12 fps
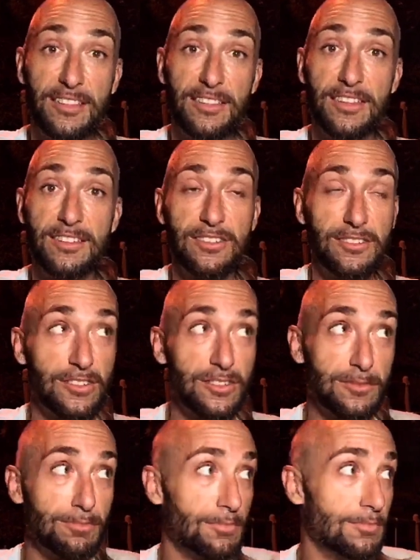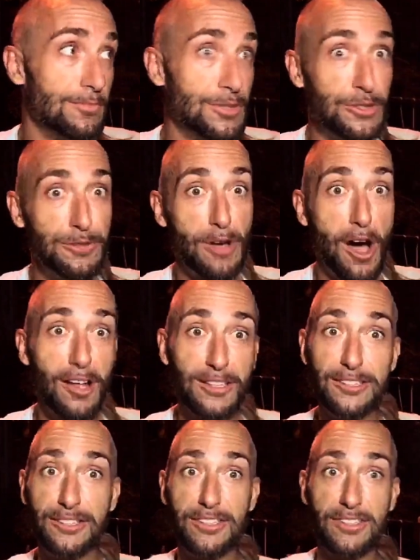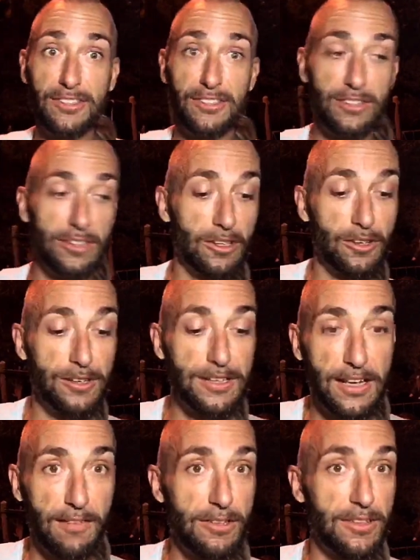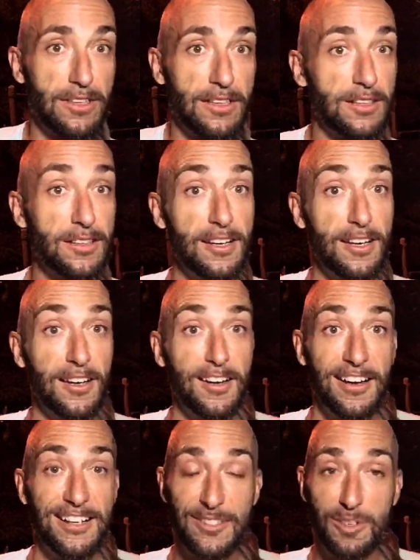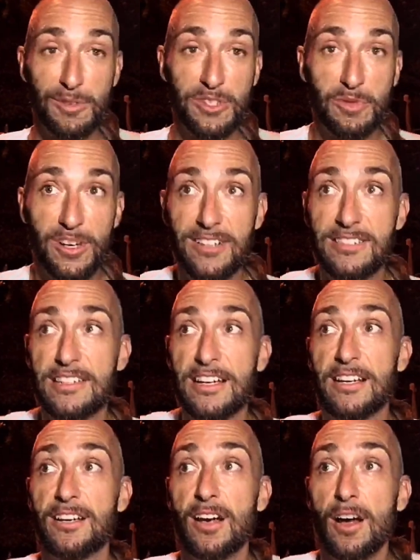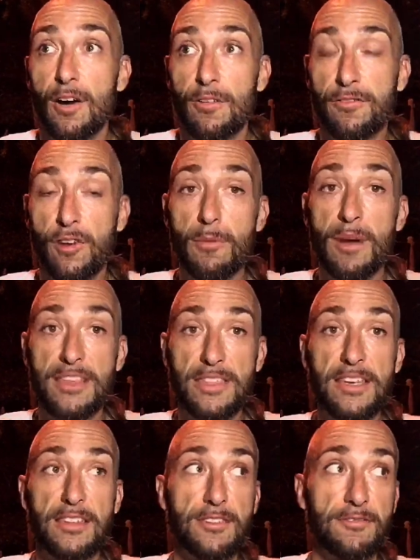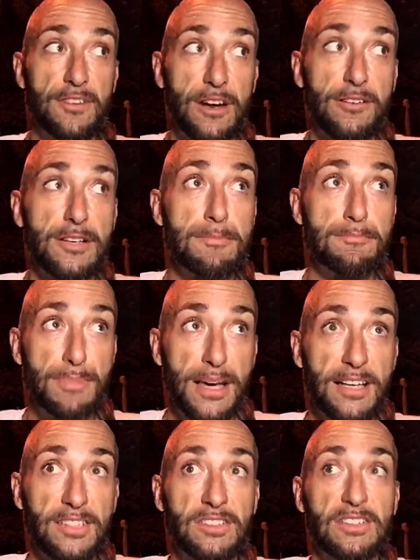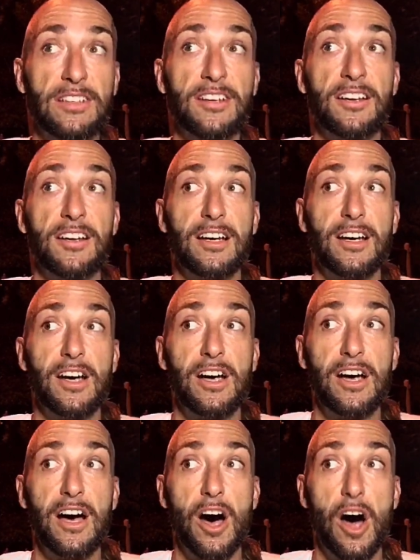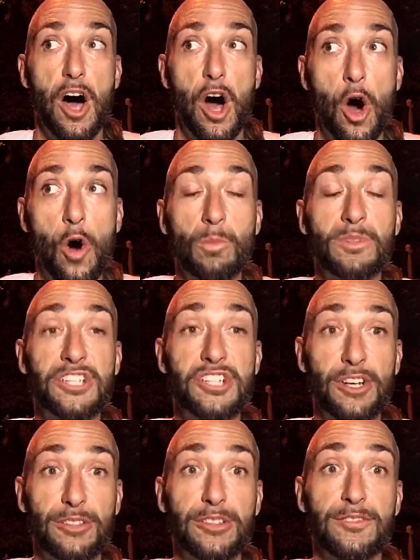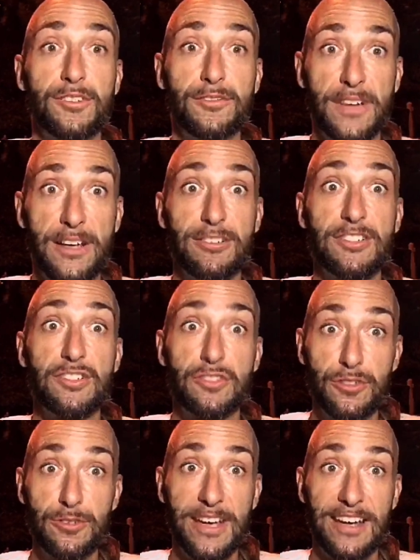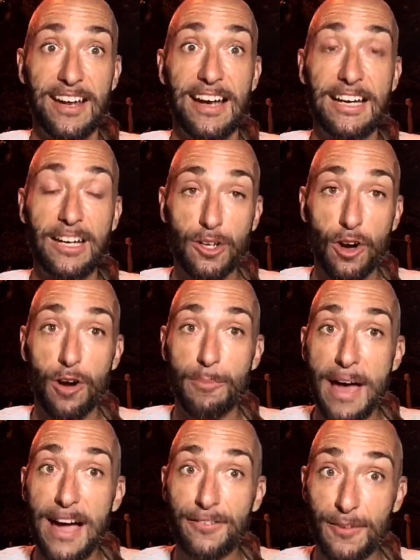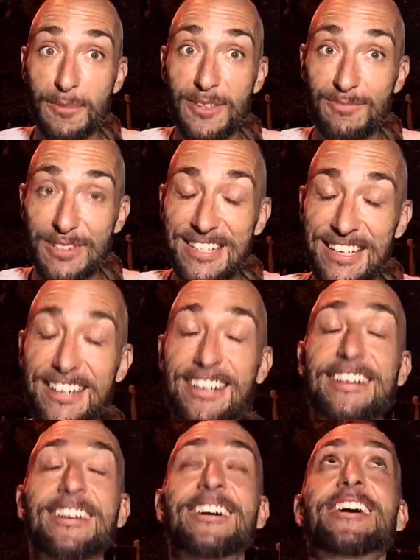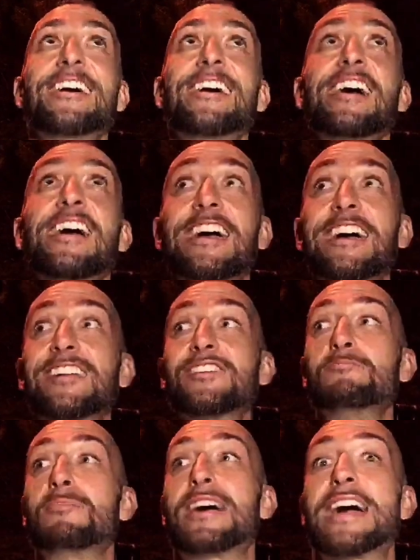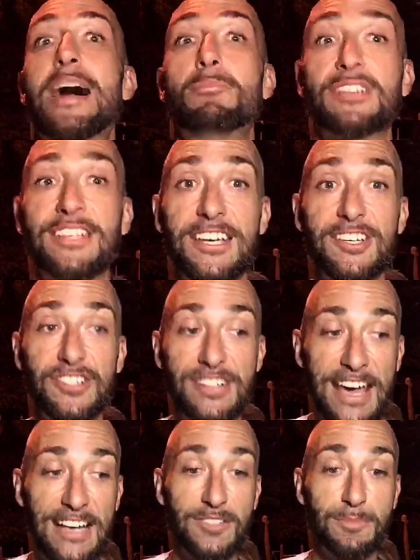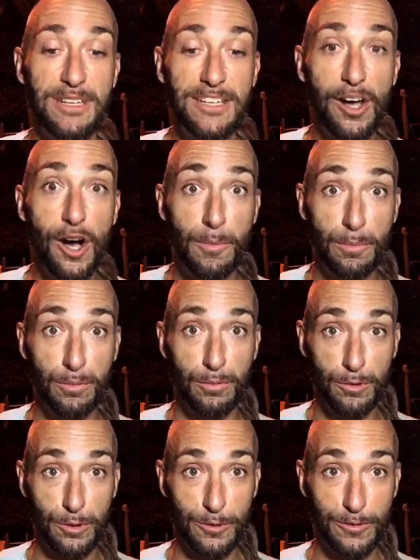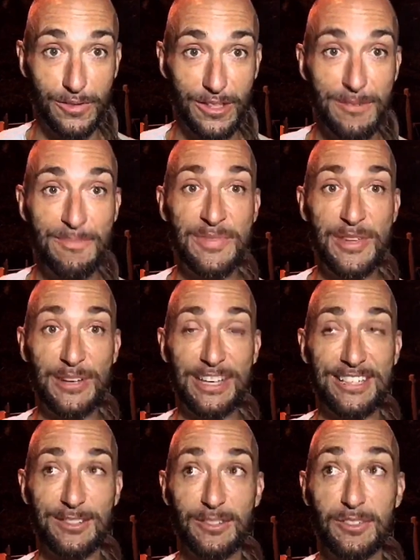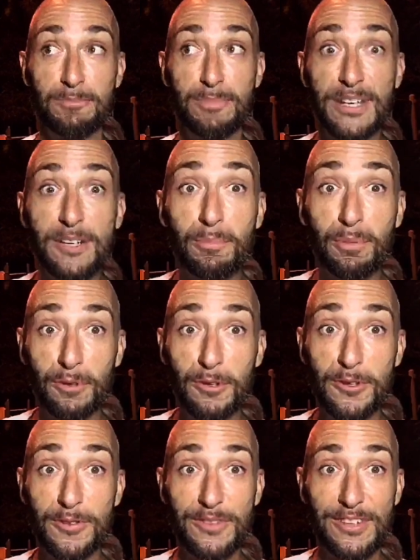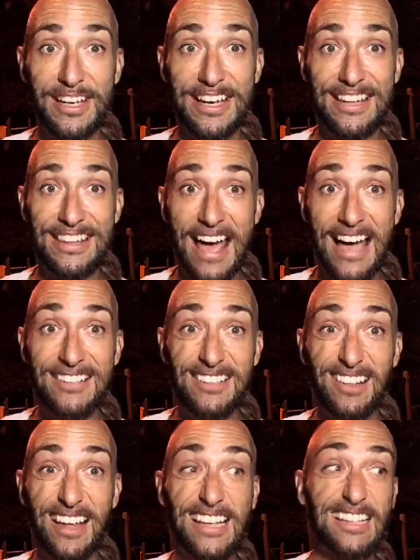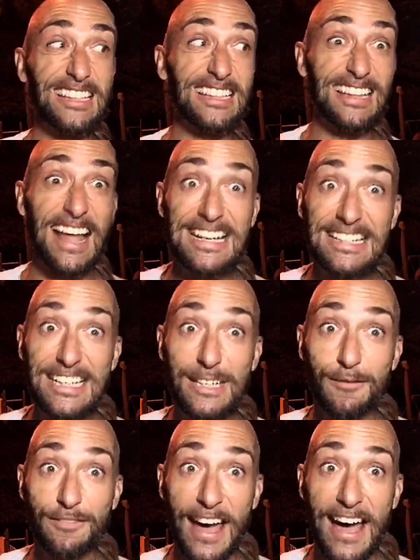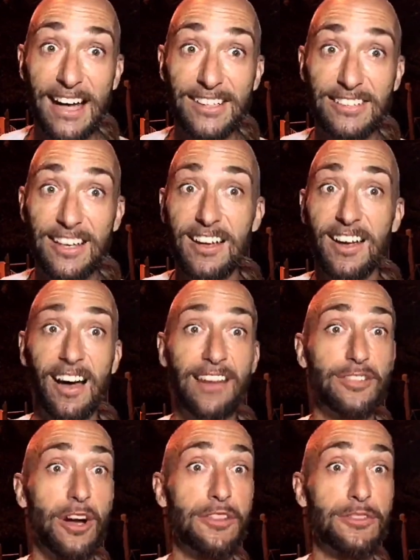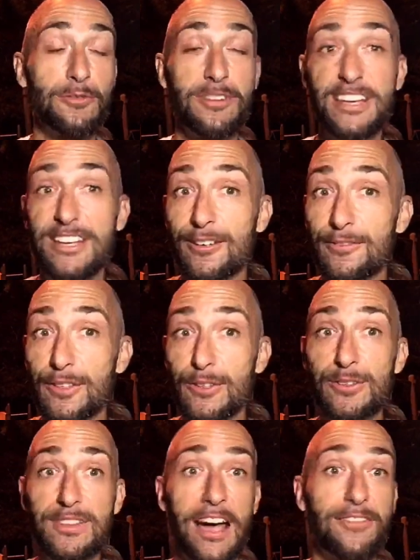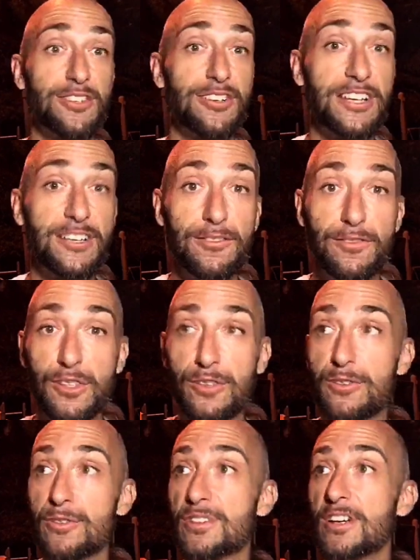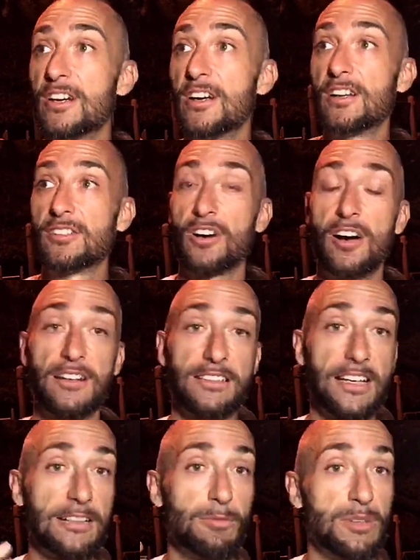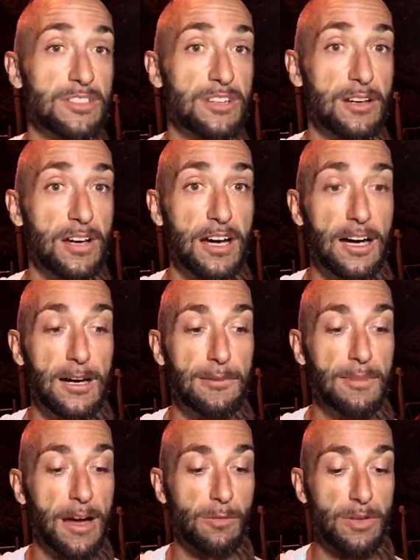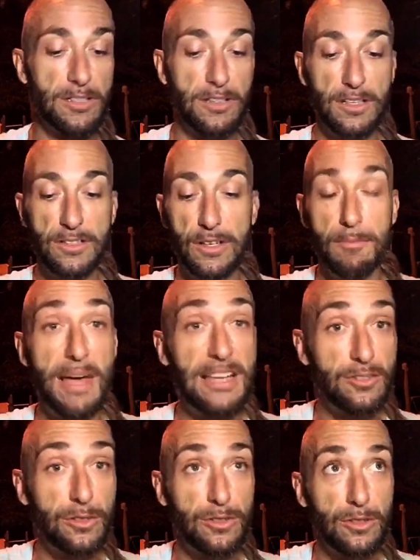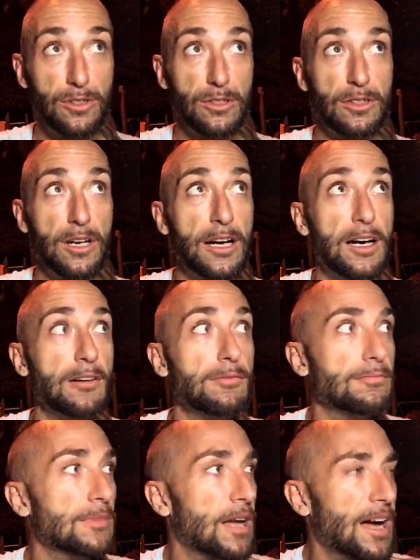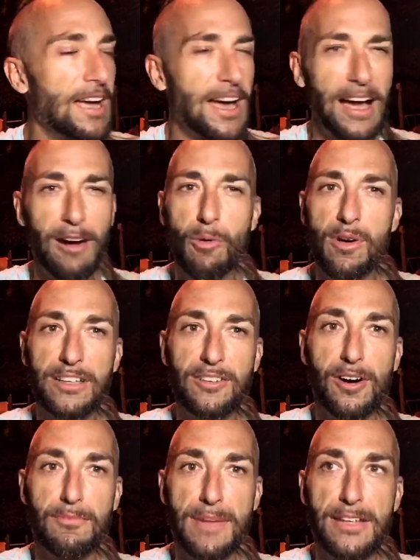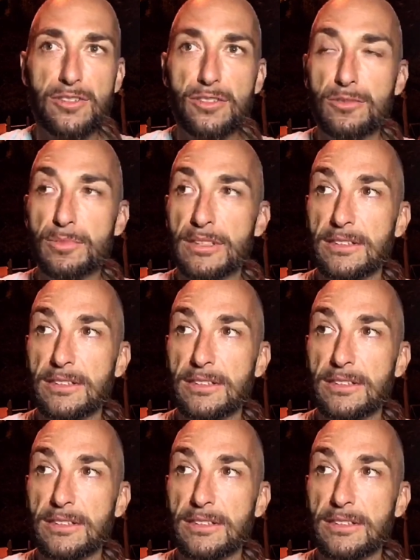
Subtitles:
this is just new knowledge, this is learning everything, and so much went on today, from, I think, the very best homeless shelter for veterans today. I got a call back from them today, and my application has been approved. Okay, so it's been approved, and that's like lightning fast. I've gone through interviews after interviews, talked. I went to mental, or I want to call it mental, but